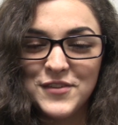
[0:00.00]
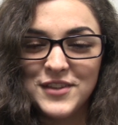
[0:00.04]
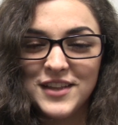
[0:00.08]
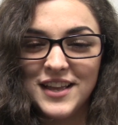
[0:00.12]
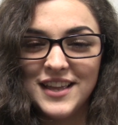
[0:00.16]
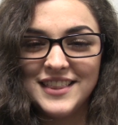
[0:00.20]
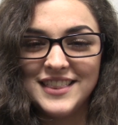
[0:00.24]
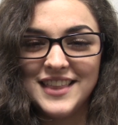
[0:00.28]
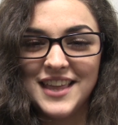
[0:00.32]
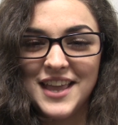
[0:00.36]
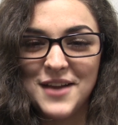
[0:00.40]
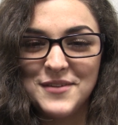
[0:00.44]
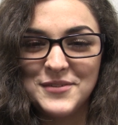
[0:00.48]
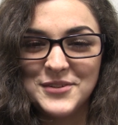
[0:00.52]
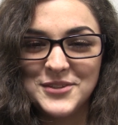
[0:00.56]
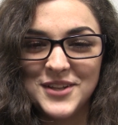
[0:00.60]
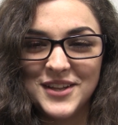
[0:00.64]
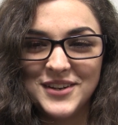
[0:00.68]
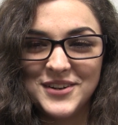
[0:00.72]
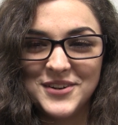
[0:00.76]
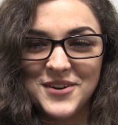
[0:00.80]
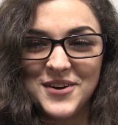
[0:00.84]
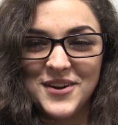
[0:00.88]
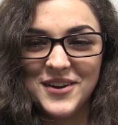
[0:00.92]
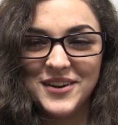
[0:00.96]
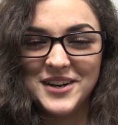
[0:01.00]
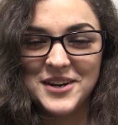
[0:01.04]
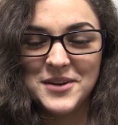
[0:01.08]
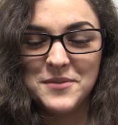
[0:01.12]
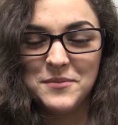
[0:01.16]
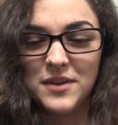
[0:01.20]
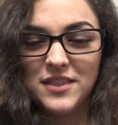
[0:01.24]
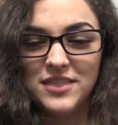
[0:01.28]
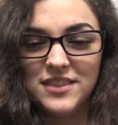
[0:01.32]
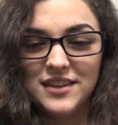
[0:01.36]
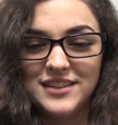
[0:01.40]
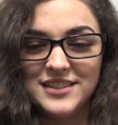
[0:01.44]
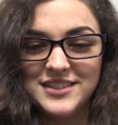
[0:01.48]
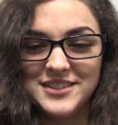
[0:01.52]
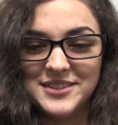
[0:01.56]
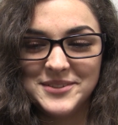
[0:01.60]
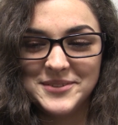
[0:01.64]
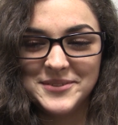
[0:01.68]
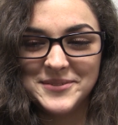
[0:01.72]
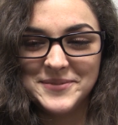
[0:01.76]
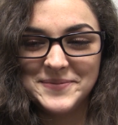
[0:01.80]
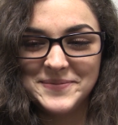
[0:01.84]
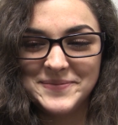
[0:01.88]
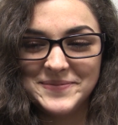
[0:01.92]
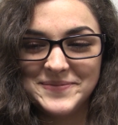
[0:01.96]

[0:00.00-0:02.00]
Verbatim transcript: feel like they have a lot of heart in what they do.